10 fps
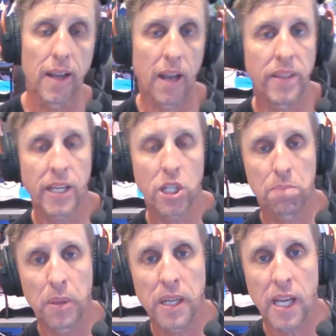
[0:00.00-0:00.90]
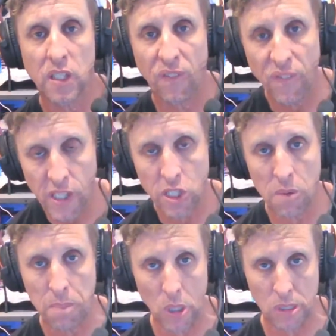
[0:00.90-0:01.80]
And then just be as fit as
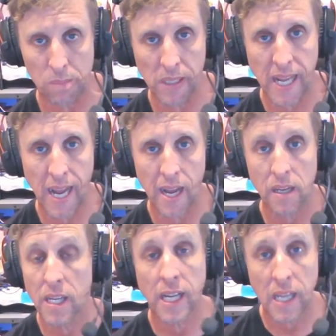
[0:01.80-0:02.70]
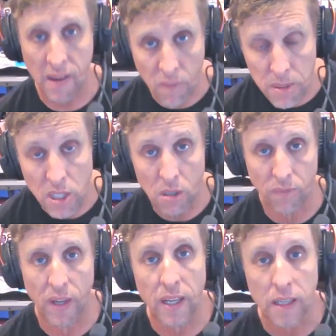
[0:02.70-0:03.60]
you possibly can. You can never be too
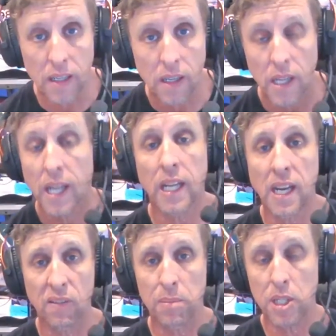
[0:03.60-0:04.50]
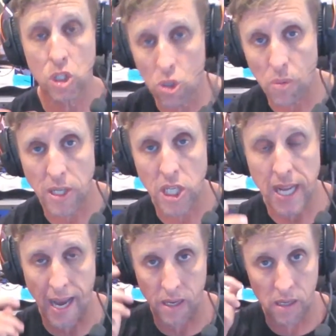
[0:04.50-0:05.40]
fit. You can never be too
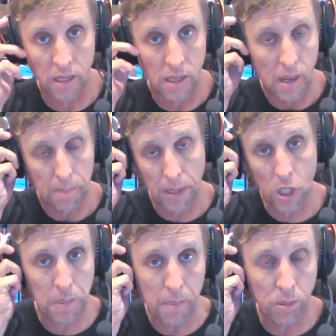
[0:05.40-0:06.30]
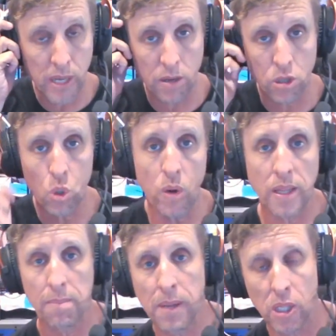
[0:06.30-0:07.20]
educated, because people don't join
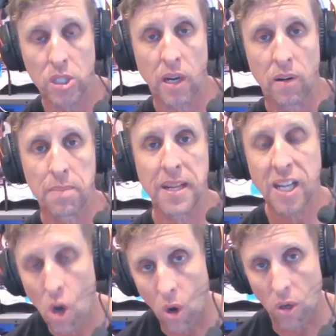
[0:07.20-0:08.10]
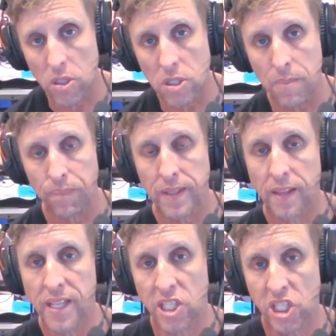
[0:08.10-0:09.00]
the military because
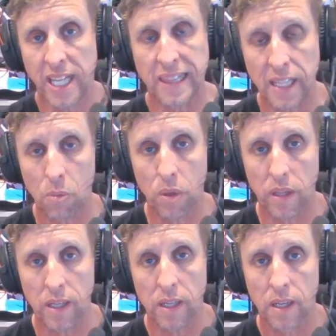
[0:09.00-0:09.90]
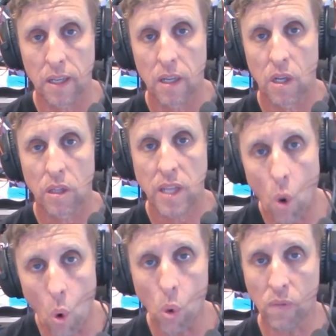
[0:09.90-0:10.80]
they're settling with it. They're
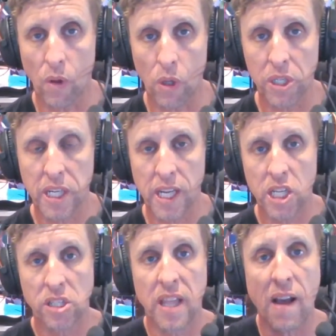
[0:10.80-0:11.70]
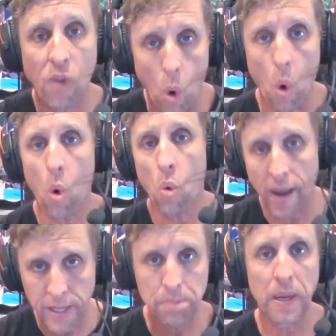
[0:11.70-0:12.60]
all volunteers. They've
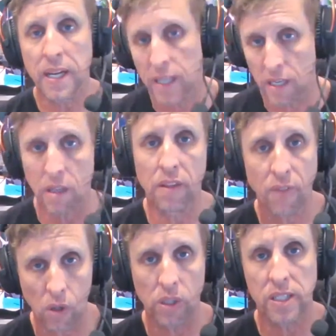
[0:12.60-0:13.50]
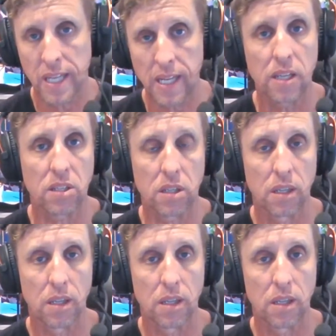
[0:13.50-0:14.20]
always been the volunteers.